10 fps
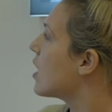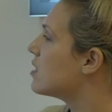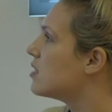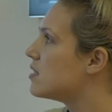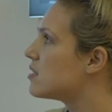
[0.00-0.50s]

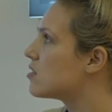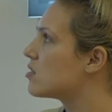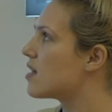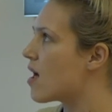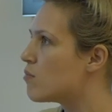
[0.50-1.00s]
And then these
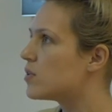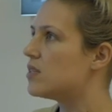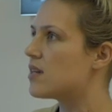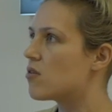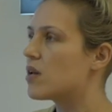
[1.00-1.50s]
just
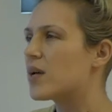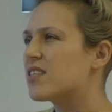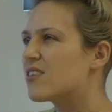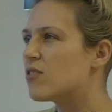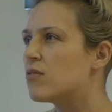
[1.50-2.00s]
empty, derelict
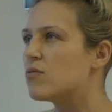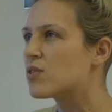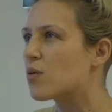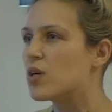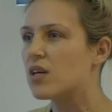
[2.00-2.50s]
places. I
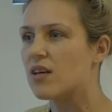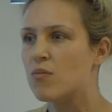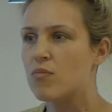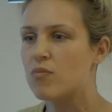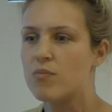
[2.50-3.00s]
was
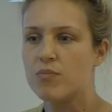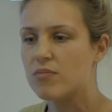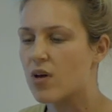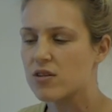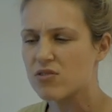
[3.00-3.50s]

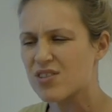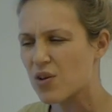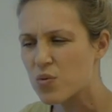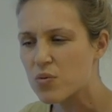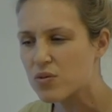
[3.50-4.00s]
just
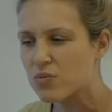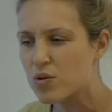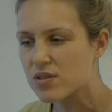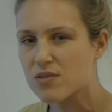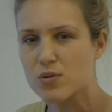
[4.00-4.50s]
like, well,
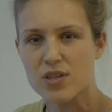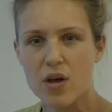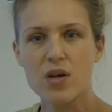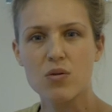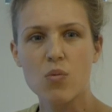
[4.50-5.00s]
what's
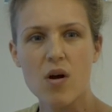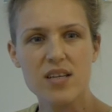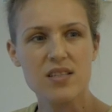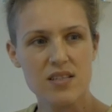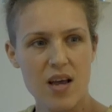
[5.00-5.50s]
going on? Why
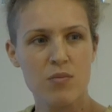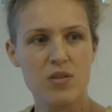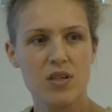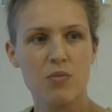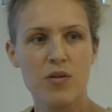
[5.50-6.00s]
is this
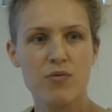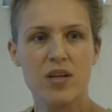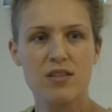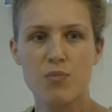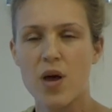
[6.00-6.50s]
empty? My
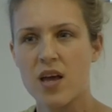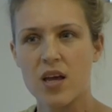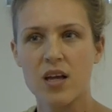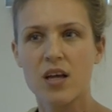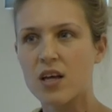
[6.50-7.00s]
friends are
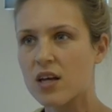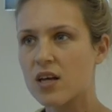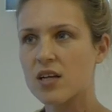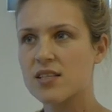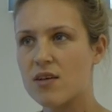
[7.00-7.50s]
paying
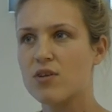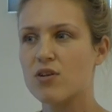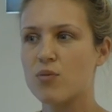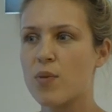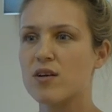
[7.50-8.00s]

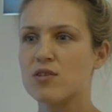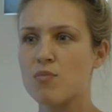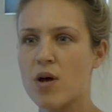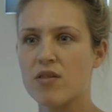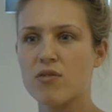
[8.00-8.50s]
£700 a
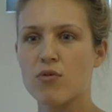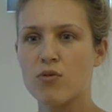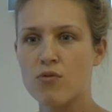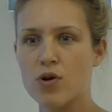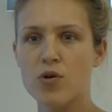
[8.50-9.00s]
month for
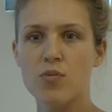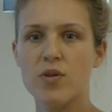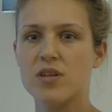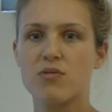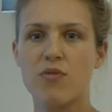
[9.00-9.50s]
a room
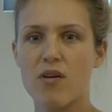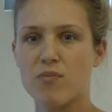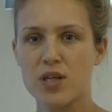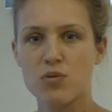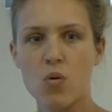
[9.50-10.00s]
that's 5
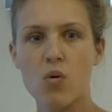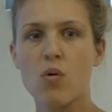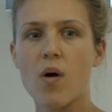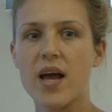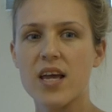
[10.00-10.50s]
minutes
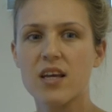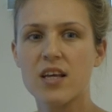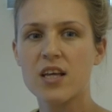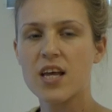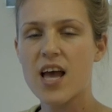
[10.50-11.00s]
walk away.
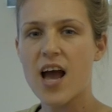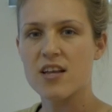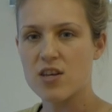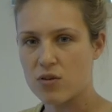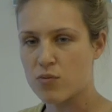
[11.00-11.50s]

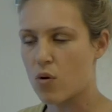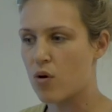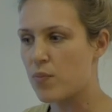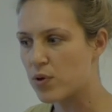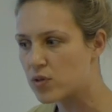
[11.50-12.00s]
And yet you've got
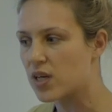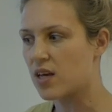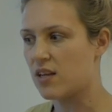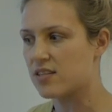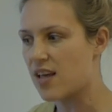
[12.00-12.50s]
a building
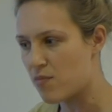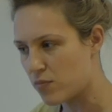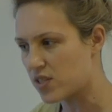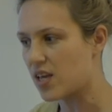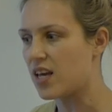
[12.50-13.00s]
here that's
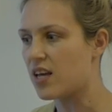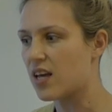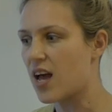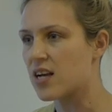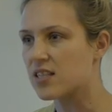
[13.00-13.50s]
empty
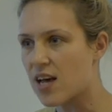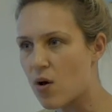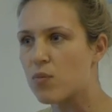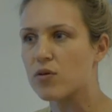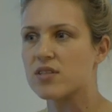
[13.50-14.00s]
and a
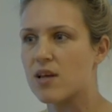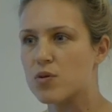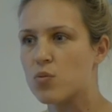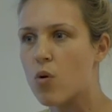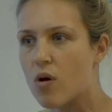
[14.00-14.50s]
tower block that's
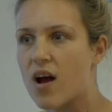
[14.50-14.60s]
empty.